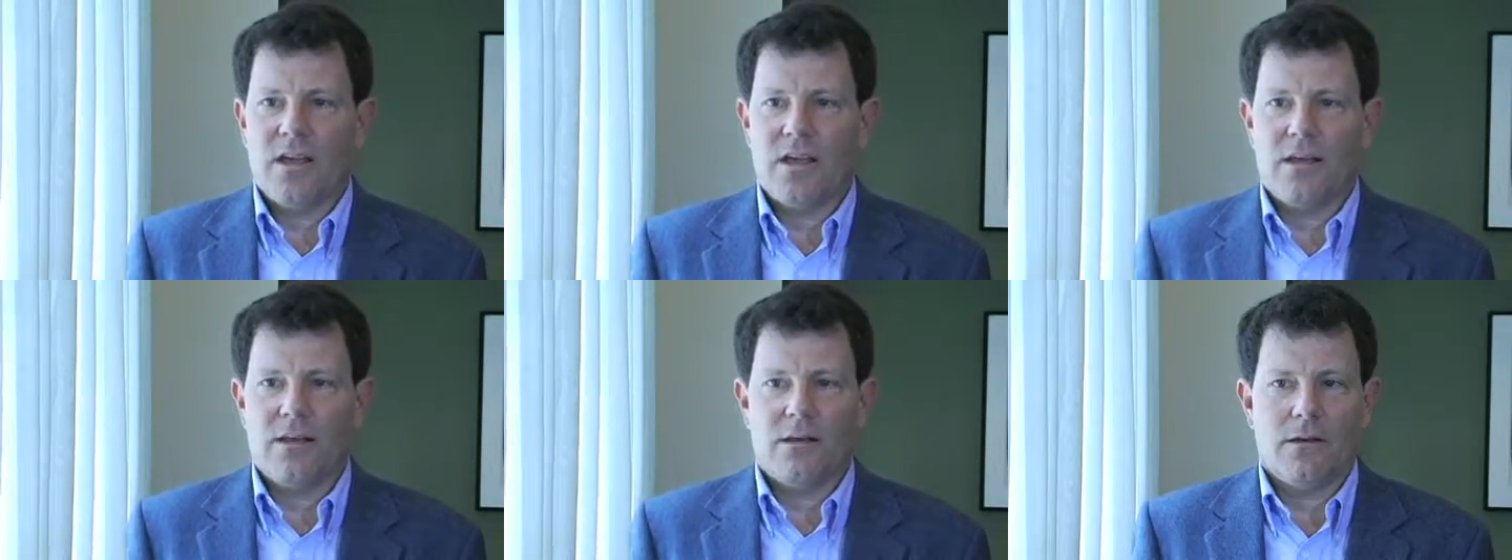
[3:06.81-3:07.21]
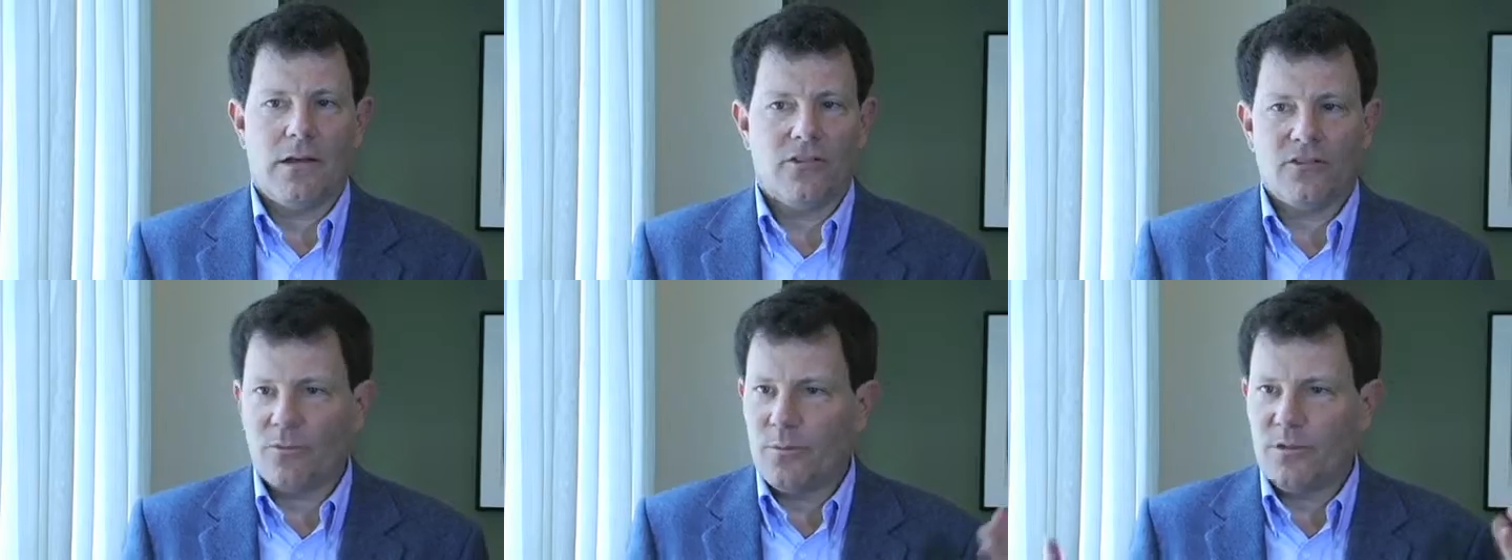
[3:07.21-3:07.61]
and not
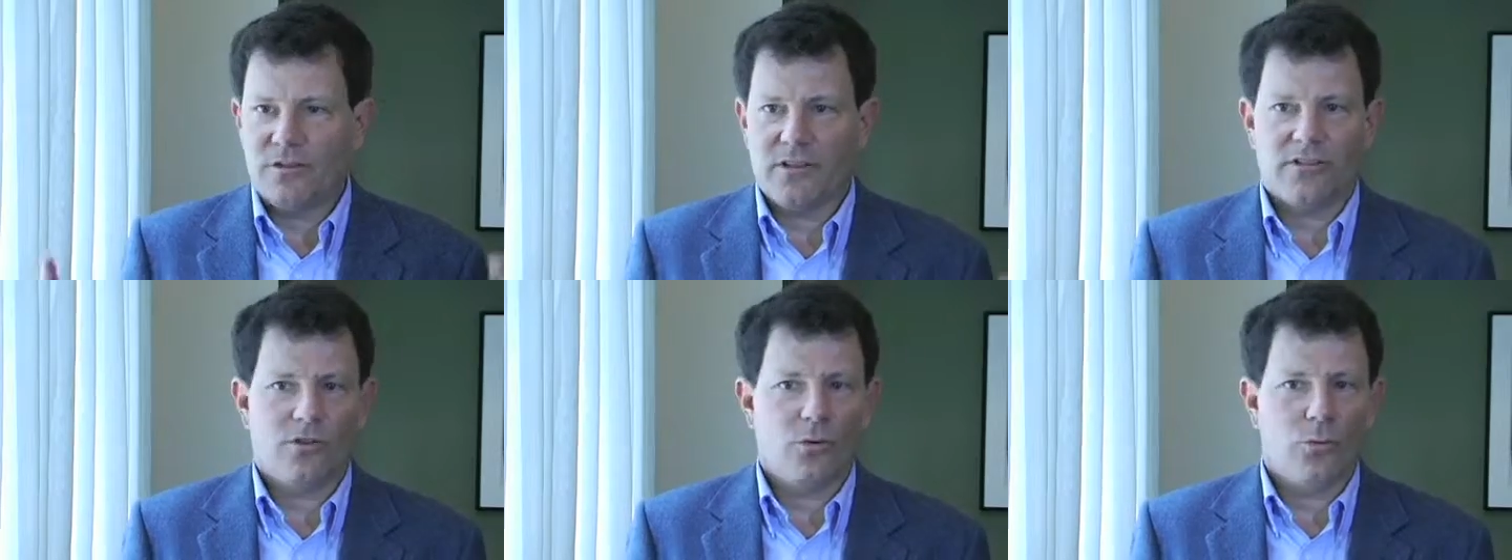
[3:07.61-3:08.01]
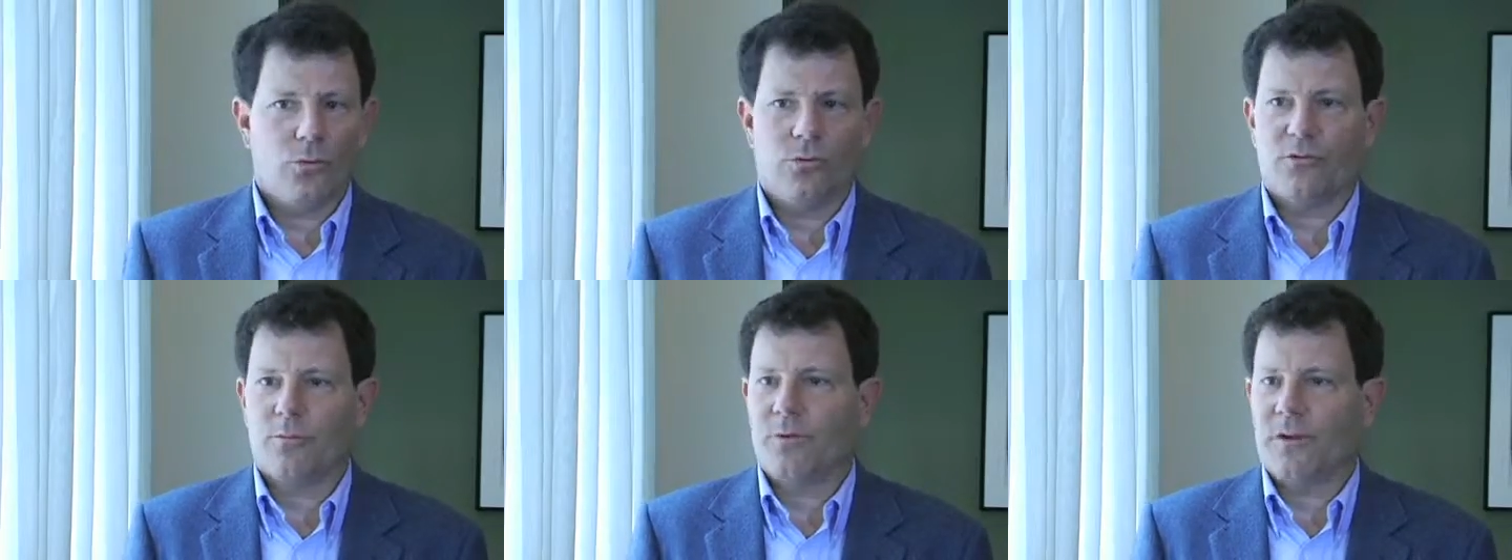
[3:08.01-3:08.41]
just building
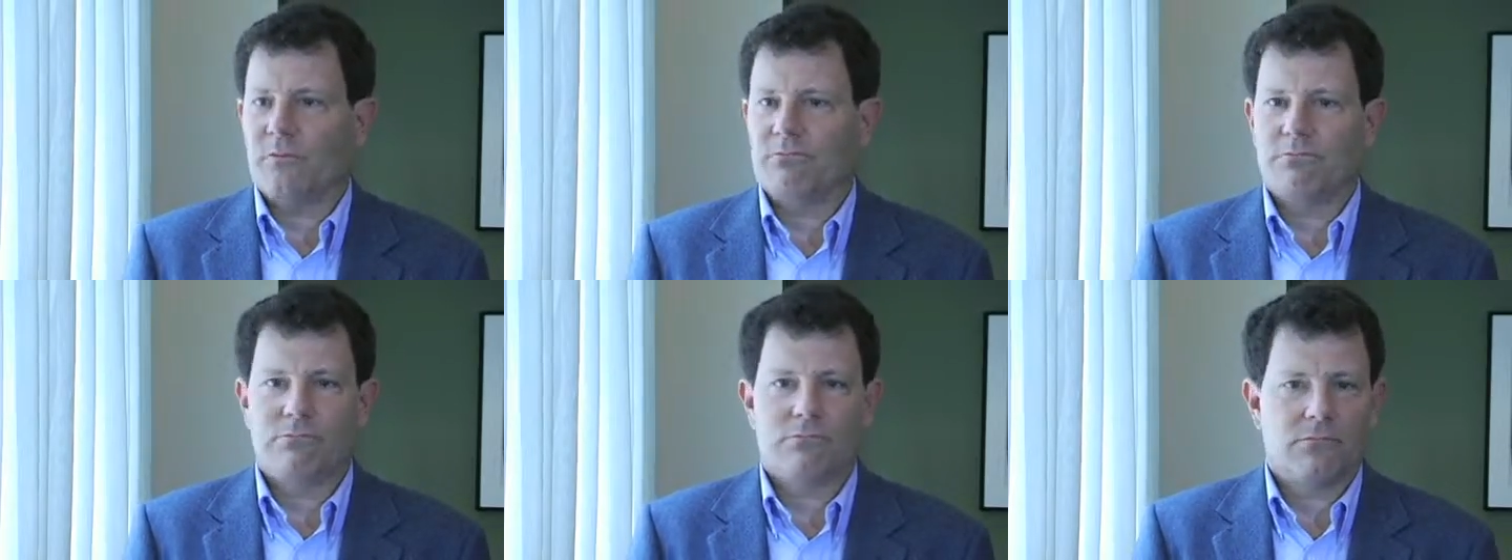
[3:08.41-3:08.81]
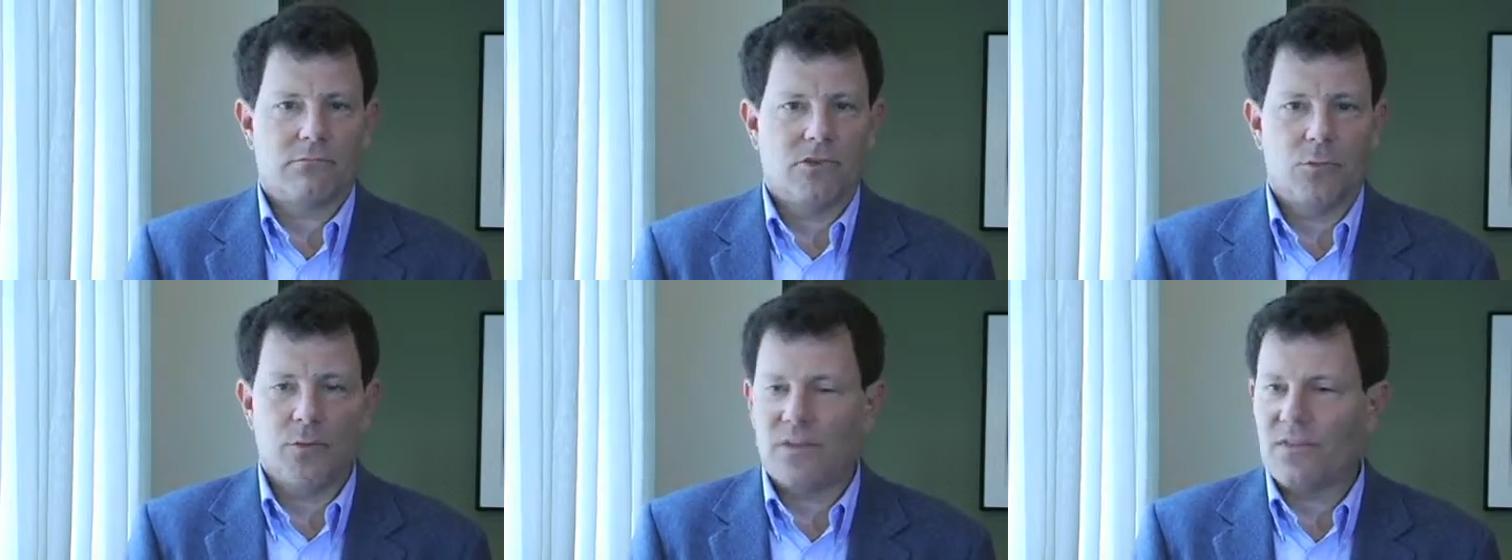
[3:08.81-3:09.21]
schools, but
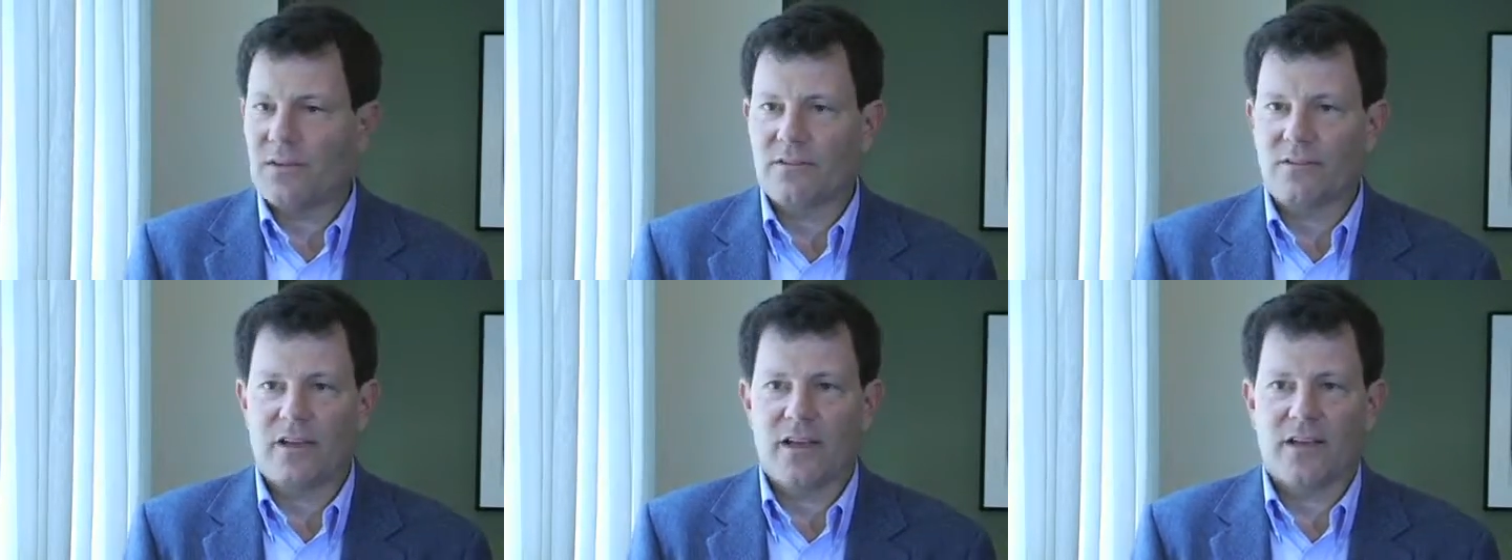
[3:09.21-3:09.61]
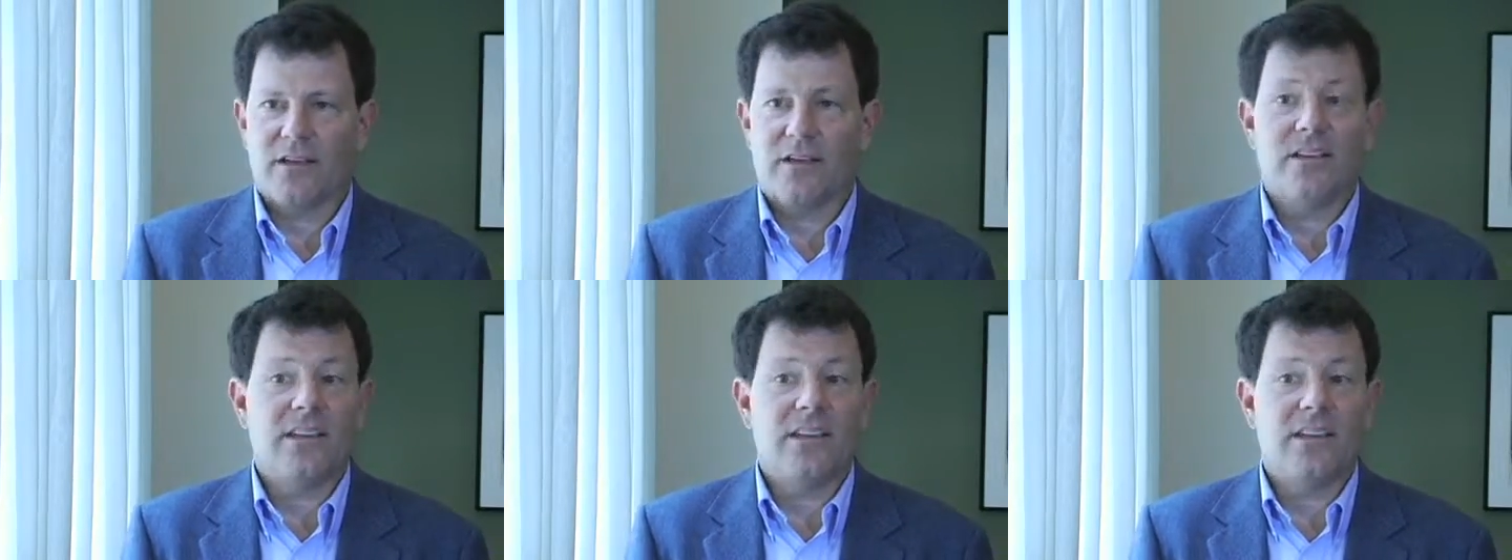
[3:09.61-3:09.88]
doing things like